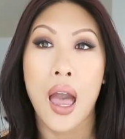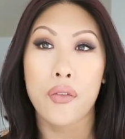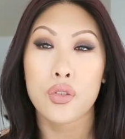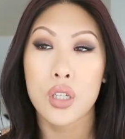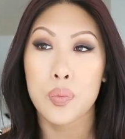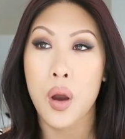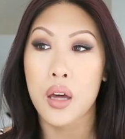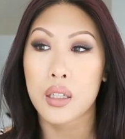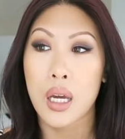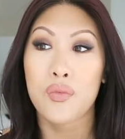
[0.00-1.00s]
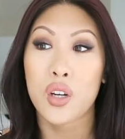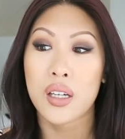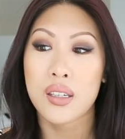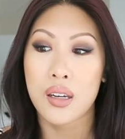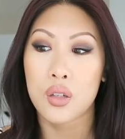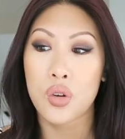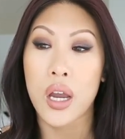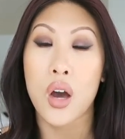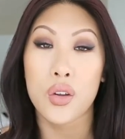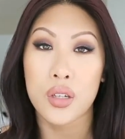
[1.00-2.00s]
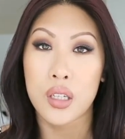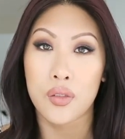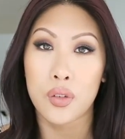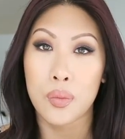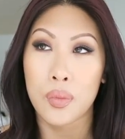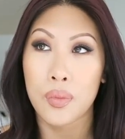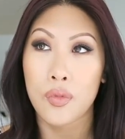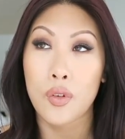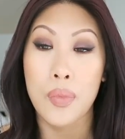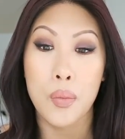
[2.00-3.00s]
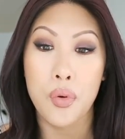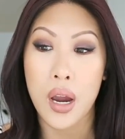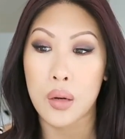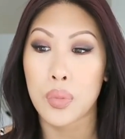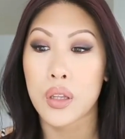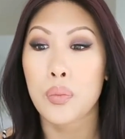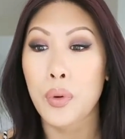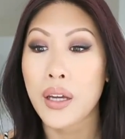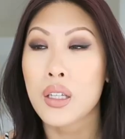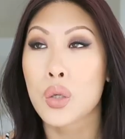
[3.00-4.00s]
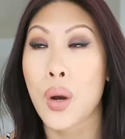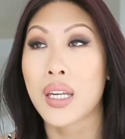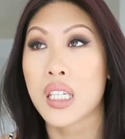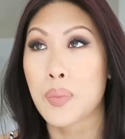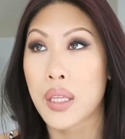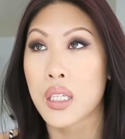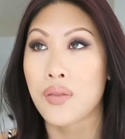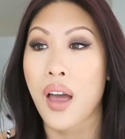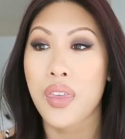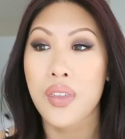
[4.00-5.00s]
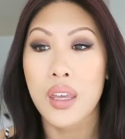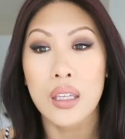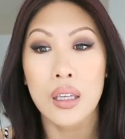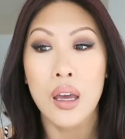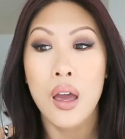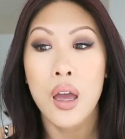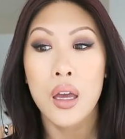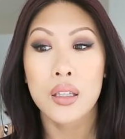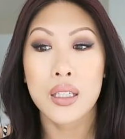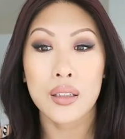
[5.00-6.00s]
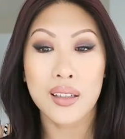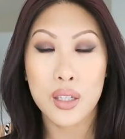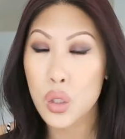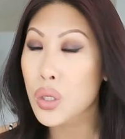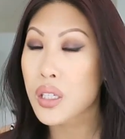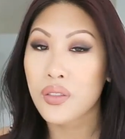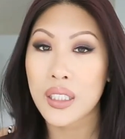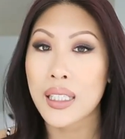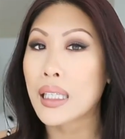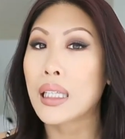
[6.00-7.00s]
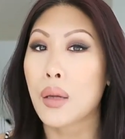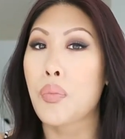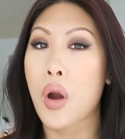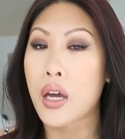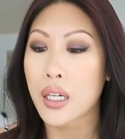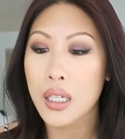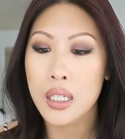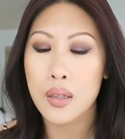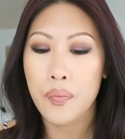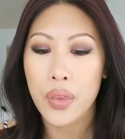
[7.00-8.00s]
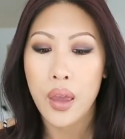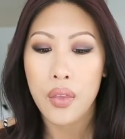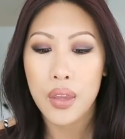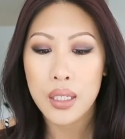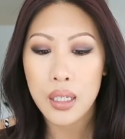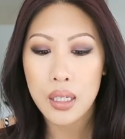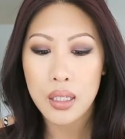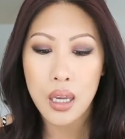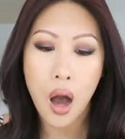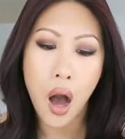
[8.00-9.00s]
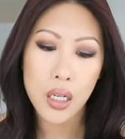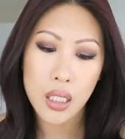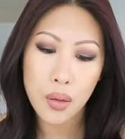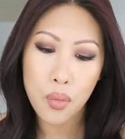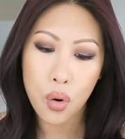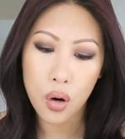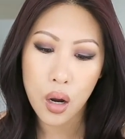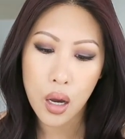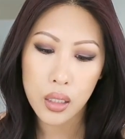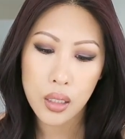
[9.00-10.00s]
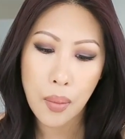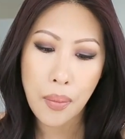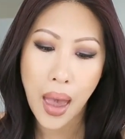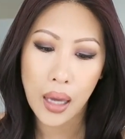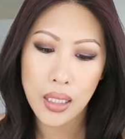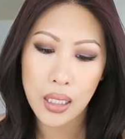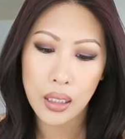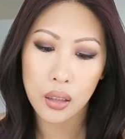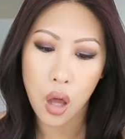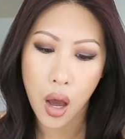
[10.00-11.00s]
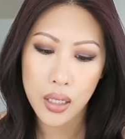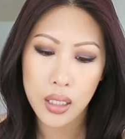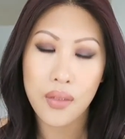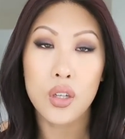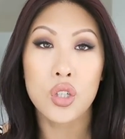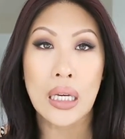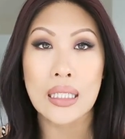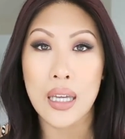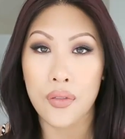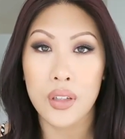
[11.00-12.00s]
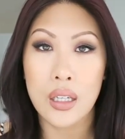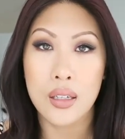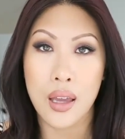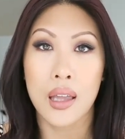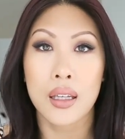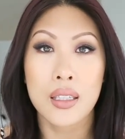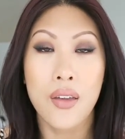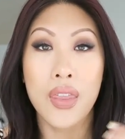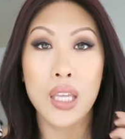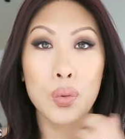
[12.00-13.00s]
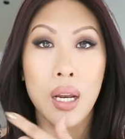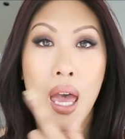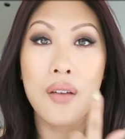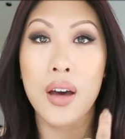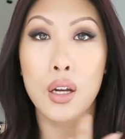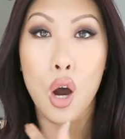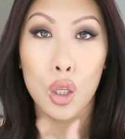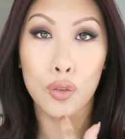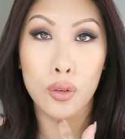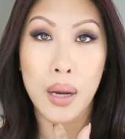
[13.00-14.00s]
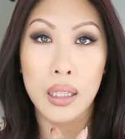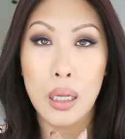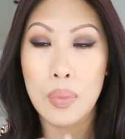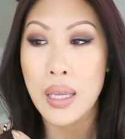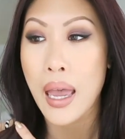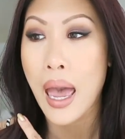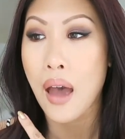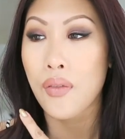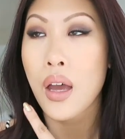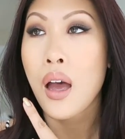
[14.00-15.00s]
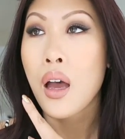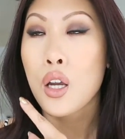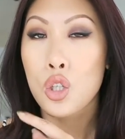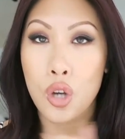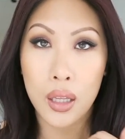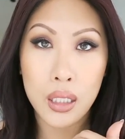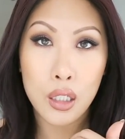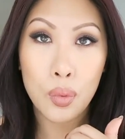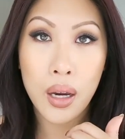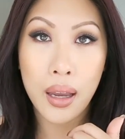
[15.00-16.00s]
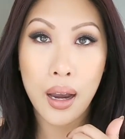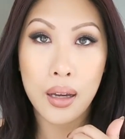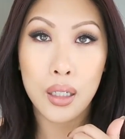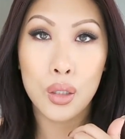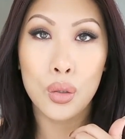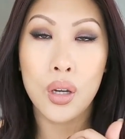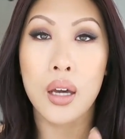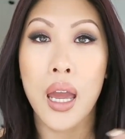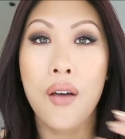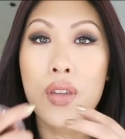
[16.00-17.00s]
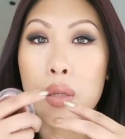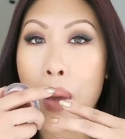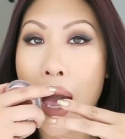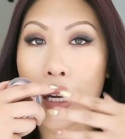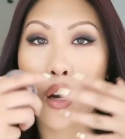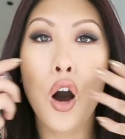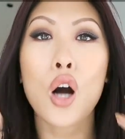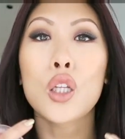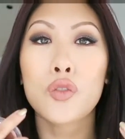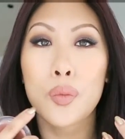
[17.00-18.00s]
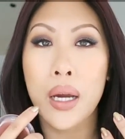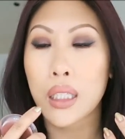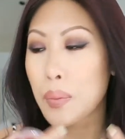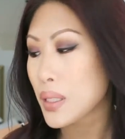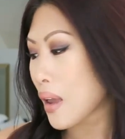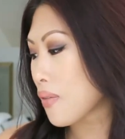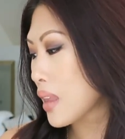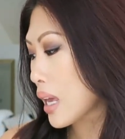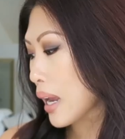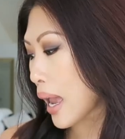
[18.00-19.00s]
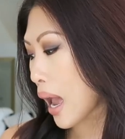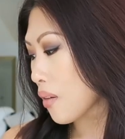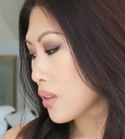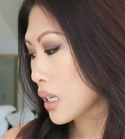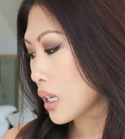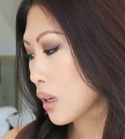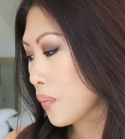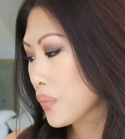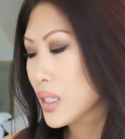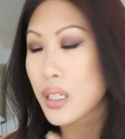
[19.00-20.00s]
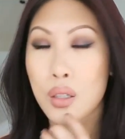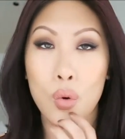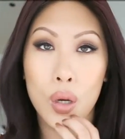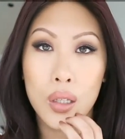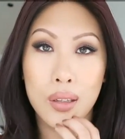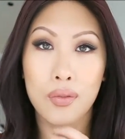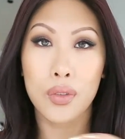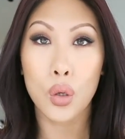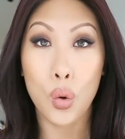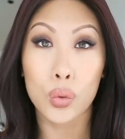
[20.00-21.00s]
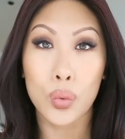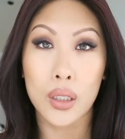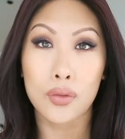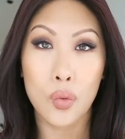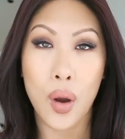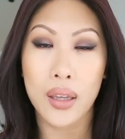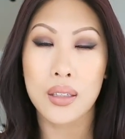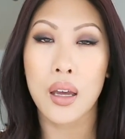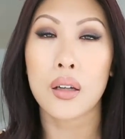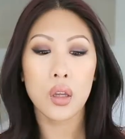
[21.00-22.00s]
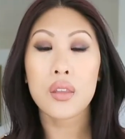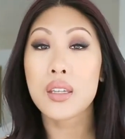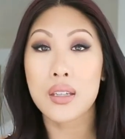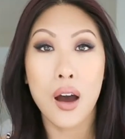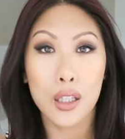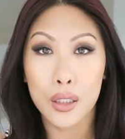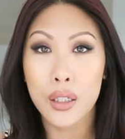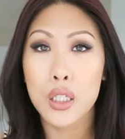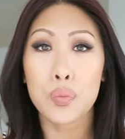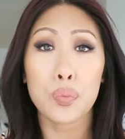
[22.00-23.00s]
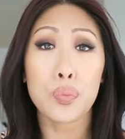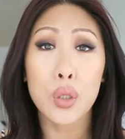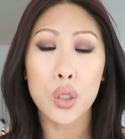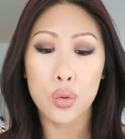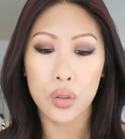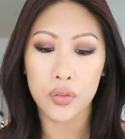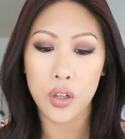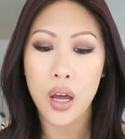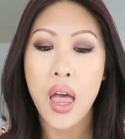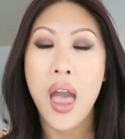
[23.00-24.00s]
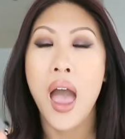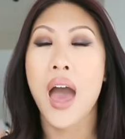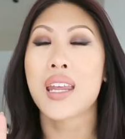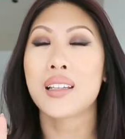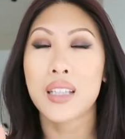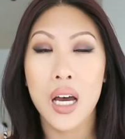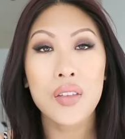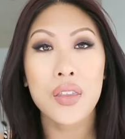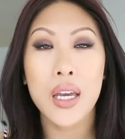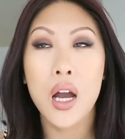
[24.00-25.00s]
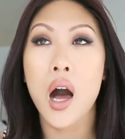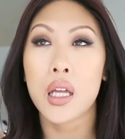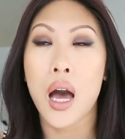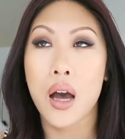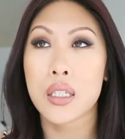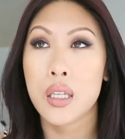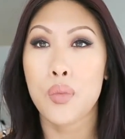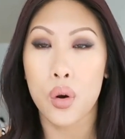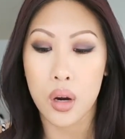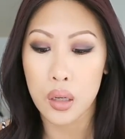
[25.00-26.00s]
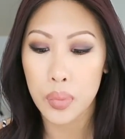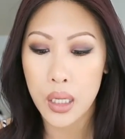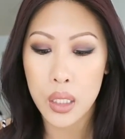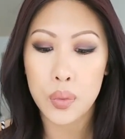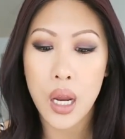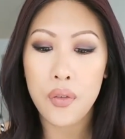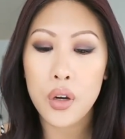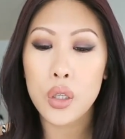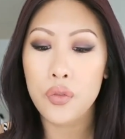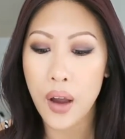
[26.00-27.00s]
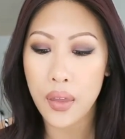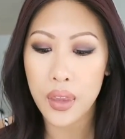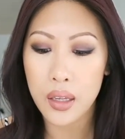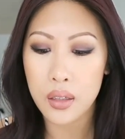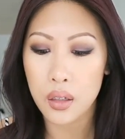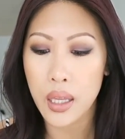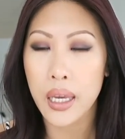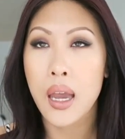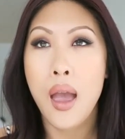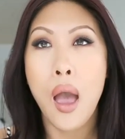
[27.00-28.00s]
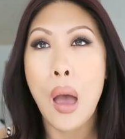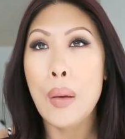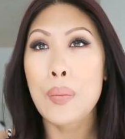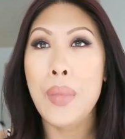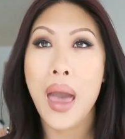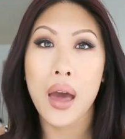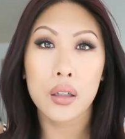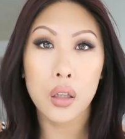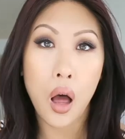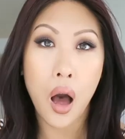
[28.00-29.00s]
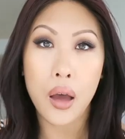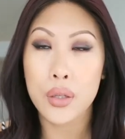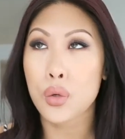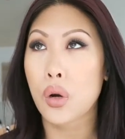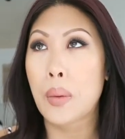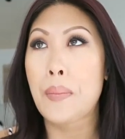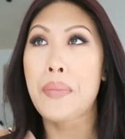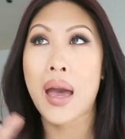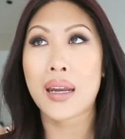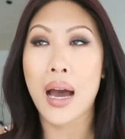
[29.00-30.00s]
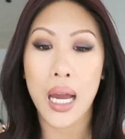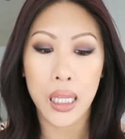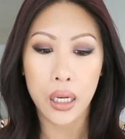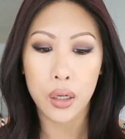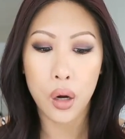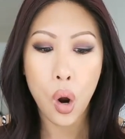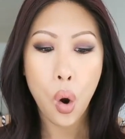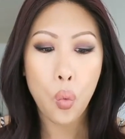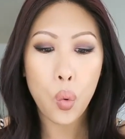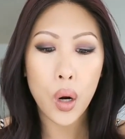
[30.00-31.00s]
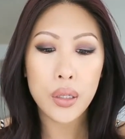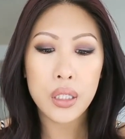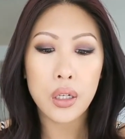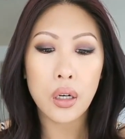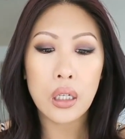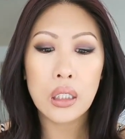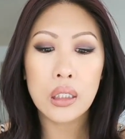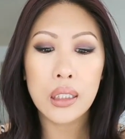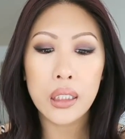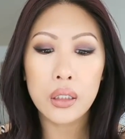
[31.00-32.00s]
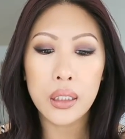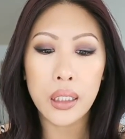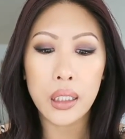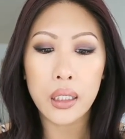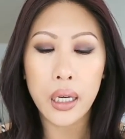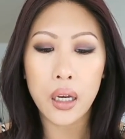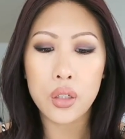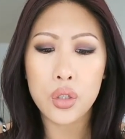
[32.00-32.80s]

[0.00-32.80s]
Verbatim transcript: after this product, I'm very excited to try other stuff from, from the brand. But the brand is quite expensive. I think they deal exclusively in lip products this is the Oxymoron Matte Gloss in the shade Deafening Silence, and that's what I have on all over my lips. I have Charlotte Tilbury Iconic Nude on, I have this padded all over my lips, and then I have the Tint in Oil, the gold one from YSL. This color is beautiful, and I love that they call it Oxymoron, because whenever you find things that are like, matte gloss or matte highlighter, words that are clearly like a